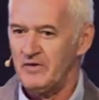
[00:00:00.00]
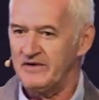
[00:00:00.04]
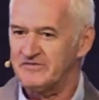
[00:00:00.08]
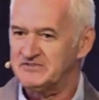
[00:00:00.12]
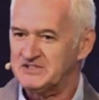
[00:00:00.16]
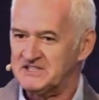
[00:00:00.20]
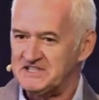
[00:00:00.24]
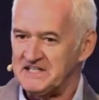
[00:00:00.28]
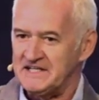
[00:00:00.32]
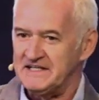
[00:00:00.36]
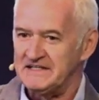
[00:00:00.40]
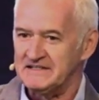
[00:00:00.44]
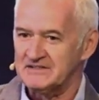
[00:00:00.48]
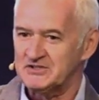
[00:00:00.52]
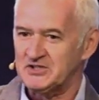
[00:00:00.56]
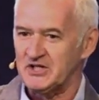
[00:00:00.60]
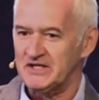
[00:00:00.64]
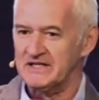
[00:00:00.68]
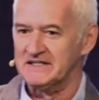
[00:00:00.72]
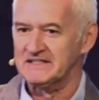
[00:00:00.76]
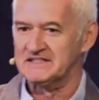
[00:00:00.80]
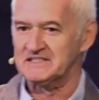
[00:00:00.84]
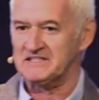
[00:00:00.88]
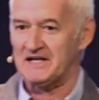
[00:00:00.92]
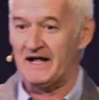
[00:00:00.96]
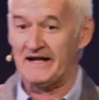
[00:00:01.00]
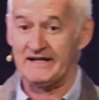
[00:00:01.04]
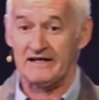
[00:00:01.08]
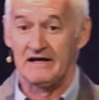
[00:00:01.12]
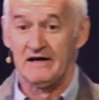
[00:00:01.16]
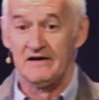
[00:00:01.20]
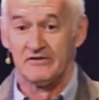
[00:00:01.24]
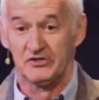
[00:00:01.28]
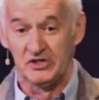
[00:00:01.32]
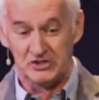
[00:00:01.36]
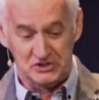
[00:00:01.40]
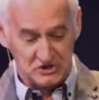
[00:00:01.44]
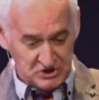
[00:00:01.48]
We've seen things
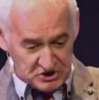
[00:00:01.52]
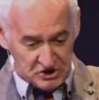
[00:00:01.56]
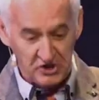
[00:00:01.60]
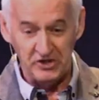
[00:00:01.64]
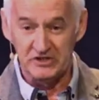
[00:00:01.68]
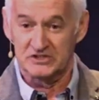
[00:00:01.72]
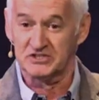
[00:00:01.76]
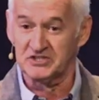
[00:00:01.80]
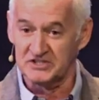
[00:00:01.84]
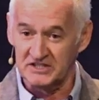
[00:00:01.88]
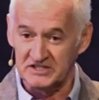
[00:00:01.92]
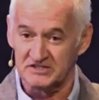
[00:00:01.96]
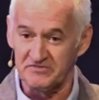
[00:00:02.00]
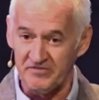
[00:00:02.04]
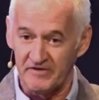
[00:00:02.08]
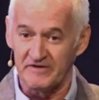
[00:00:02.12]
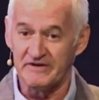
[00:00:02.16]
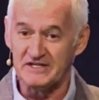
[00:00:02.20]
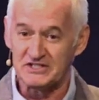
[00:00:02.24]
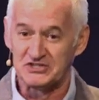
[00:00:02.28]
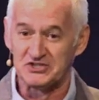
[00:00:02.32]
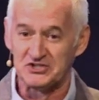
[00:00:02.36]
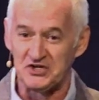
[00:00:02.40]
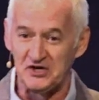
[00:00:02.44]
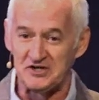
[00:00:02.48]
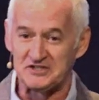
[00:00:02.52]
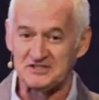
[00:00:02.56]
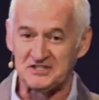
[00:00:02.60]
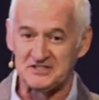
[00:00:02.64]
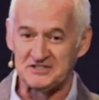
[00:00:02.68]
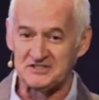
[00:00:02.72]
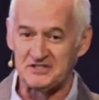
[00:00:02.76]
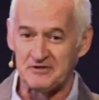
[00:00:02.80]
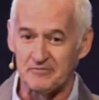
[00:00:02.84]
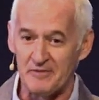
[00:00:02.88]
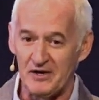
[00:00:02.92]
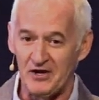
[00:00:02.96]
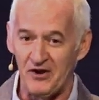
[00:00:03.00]
like the church, this very church
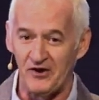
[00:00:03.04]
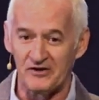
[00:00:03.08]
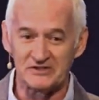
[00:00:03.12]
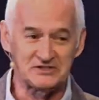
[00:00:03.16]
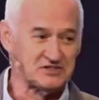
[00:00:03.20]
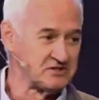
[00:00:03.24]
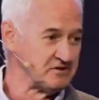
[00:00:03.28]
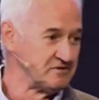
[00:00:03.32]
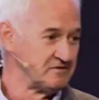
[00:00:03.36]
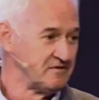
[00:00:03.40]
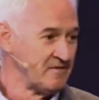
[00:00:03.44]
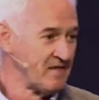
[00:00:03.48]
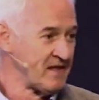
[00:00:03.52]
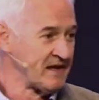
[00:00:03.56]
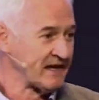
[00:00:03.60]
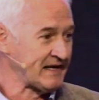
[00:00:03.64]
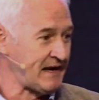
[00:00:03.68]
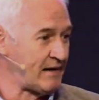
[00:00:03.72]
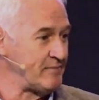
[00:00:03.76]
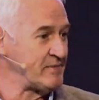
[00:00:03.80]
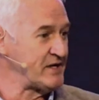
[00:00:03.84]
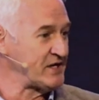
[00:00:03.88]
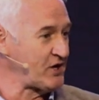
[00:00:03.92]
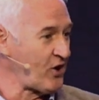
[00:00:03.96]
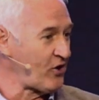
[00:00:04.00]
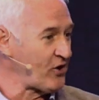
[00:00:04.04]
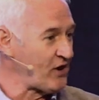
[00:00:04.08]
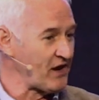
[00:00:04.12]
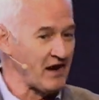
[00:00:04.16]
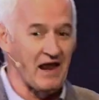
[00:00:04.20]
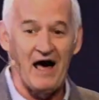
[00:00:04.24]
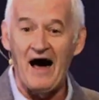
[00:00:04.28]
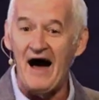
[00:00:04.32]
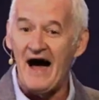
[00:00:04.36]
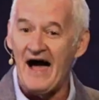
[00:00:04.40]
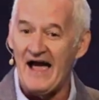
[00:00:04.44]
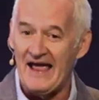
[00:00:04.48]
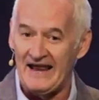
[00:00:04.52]
that you belong to, coming
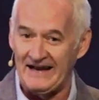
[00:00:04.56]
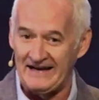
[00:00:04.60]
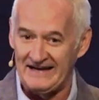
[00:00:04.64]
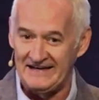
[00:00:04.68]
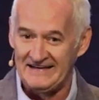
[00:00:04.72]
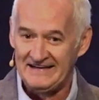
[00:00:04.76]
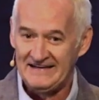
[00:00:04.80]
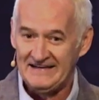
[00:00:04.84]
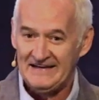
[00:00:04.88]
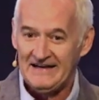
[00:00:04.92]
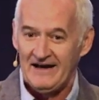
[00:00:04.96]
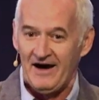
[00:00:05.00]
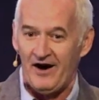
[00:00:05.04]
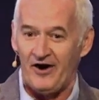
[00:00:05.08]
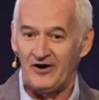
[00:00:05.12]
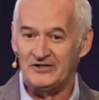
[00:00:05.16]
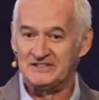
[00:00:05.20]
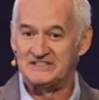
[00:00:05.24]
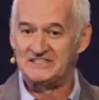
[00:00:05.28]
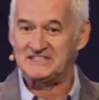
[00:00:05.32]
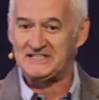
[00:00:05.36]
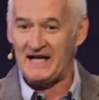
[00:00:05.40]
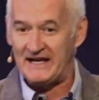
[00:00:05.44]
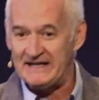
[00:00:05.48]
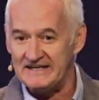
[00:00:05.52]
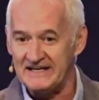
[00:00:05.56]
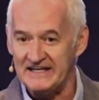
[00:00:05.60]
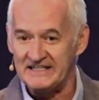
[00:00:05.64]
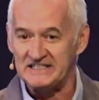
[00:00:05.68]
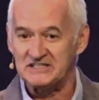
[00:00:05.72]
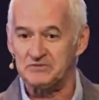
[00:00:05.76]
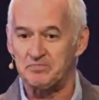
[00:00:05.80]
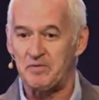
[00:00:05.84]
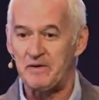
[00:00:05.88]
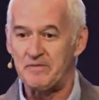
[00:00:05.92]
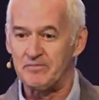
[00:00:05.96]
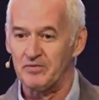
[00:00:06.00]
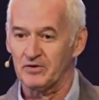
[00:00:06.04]
online. On
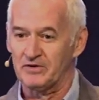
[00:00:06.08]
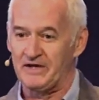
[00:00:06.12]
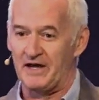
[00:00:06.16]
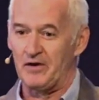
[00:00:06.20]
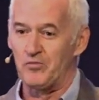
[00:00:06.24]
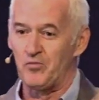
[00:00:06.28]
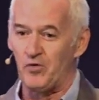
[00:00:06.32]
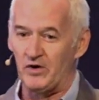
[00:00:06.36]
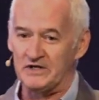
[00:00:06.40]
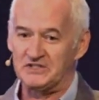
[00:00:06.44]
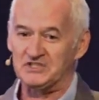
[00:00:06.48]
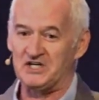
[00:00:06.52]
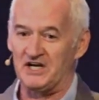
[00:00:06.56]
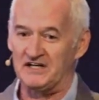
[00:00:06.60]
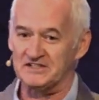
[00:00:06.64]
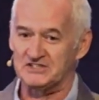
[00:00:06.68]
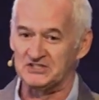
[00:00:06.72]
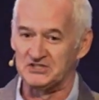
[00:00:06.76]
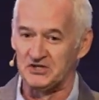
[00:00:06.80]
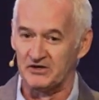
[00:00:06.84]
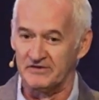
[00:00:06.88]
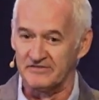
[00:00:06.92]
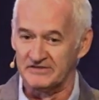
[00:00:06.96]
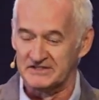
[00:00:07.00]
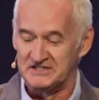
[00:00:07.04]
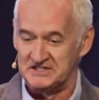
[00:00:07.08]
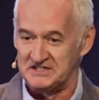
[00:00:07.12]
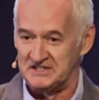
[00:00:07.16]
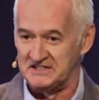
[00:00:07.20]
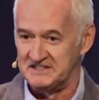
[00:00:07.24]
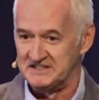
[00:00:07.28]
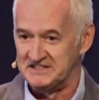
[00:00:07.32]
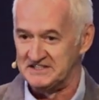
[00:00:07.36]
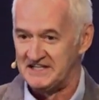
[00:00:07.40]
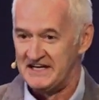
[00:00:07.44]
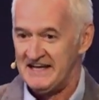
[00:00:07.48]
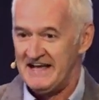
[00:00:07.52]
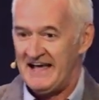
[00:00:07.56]
Sundays, people can watch our
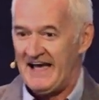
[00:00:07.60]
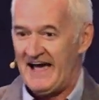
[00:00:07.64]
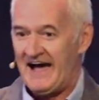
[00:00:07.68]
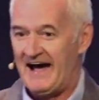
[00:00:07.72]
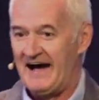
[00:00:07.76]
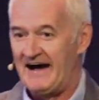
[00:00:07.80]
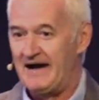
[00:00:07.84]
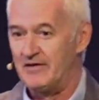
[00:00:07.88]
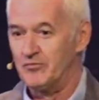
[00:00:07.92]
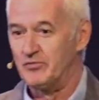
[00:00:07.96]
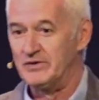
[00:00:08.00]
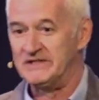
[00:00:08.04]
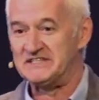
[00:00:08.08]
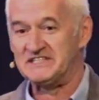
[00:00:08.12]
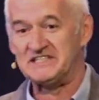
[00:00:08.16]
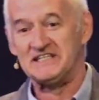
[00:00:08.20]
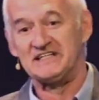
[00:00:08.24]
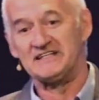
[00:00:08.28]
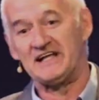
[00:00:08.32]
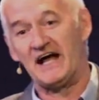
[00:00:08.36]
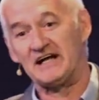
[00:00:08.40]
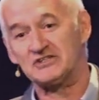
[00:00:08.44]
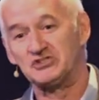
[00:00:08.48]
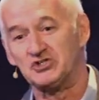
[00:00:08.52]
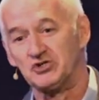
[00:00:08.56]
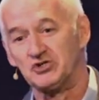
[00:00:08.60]
services. Uh, we see our